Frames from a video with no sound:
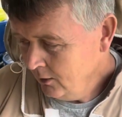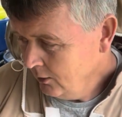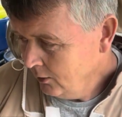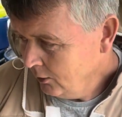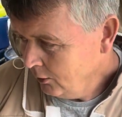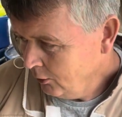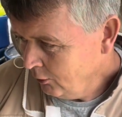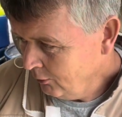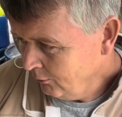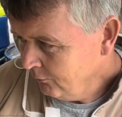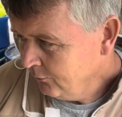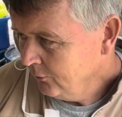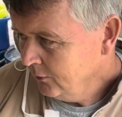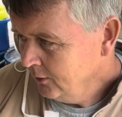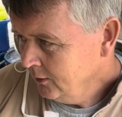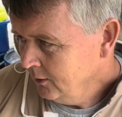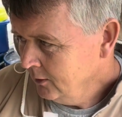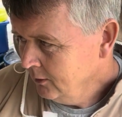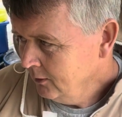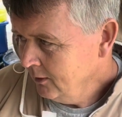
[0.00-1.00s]
of
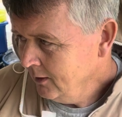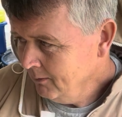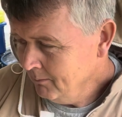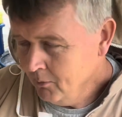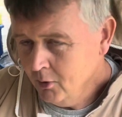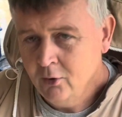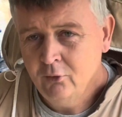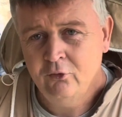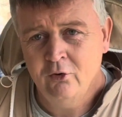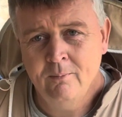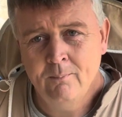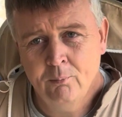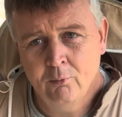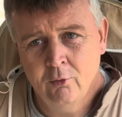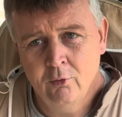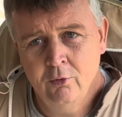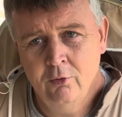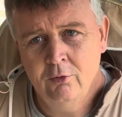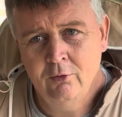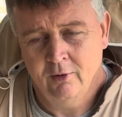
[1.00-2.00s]
emerging
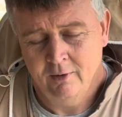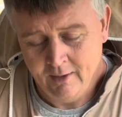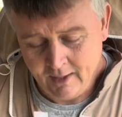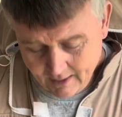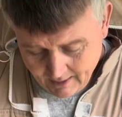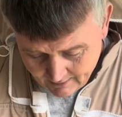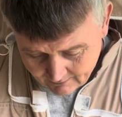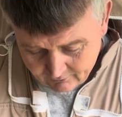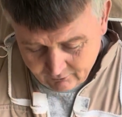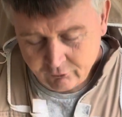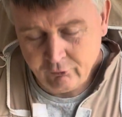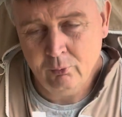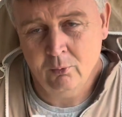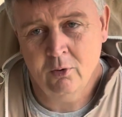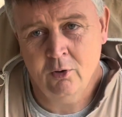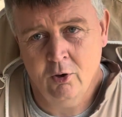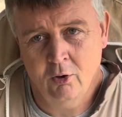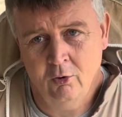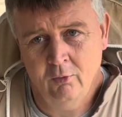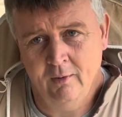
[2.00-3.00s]
brood and add it to a
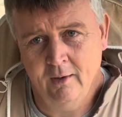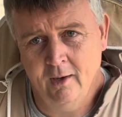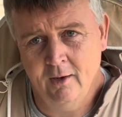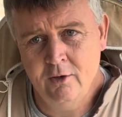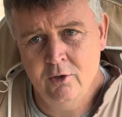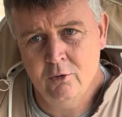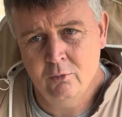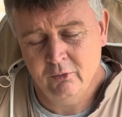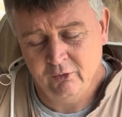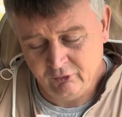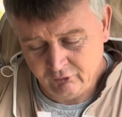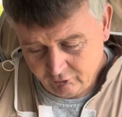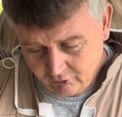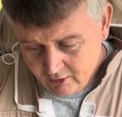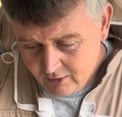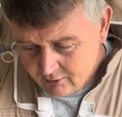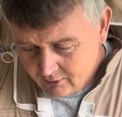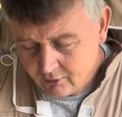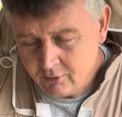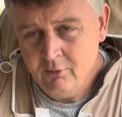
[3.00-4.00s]
colony, and you will see
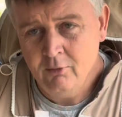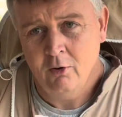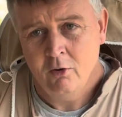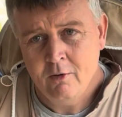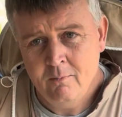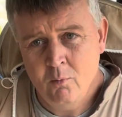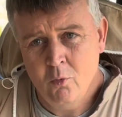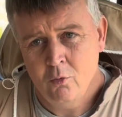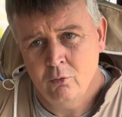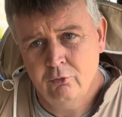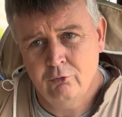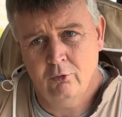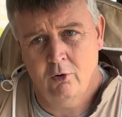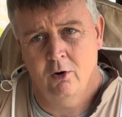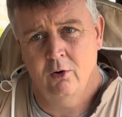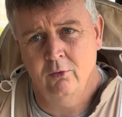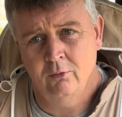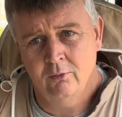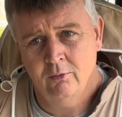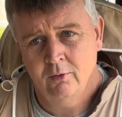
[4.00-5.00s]
that no more
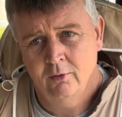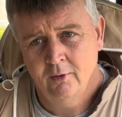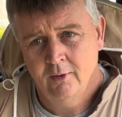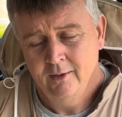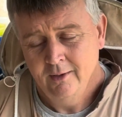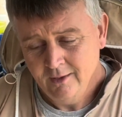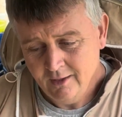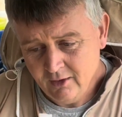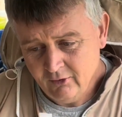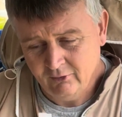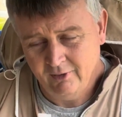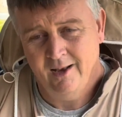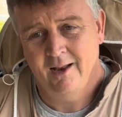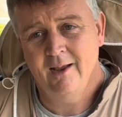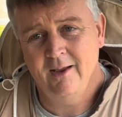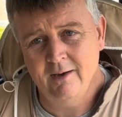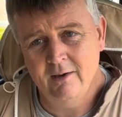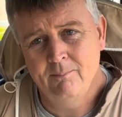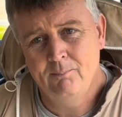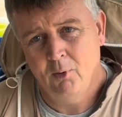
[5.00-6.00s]
drone is
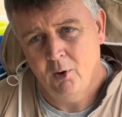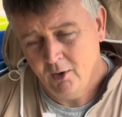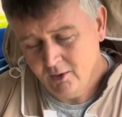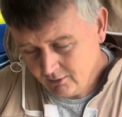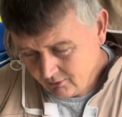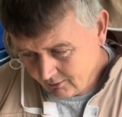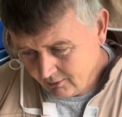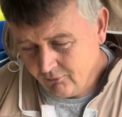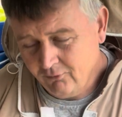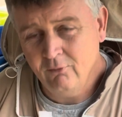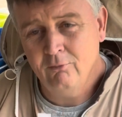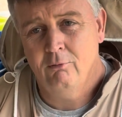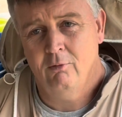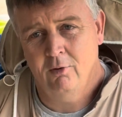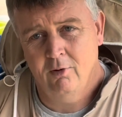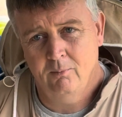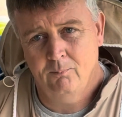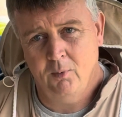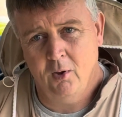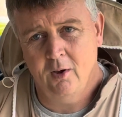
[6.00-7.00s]
laid by the
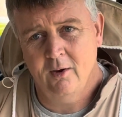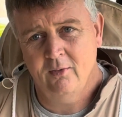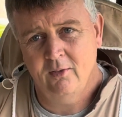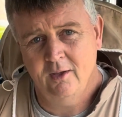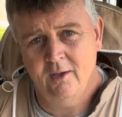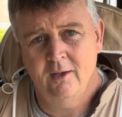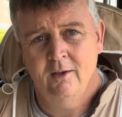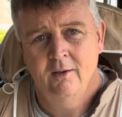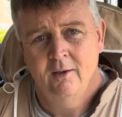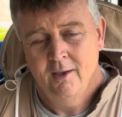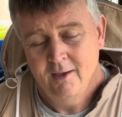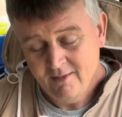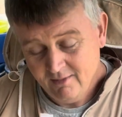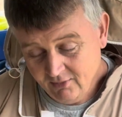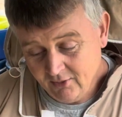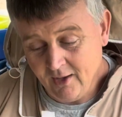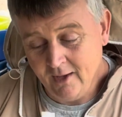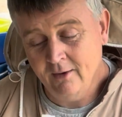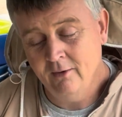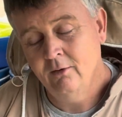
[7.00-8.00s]

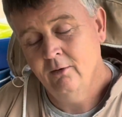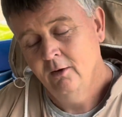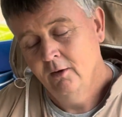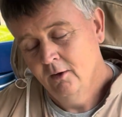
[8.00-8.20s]
then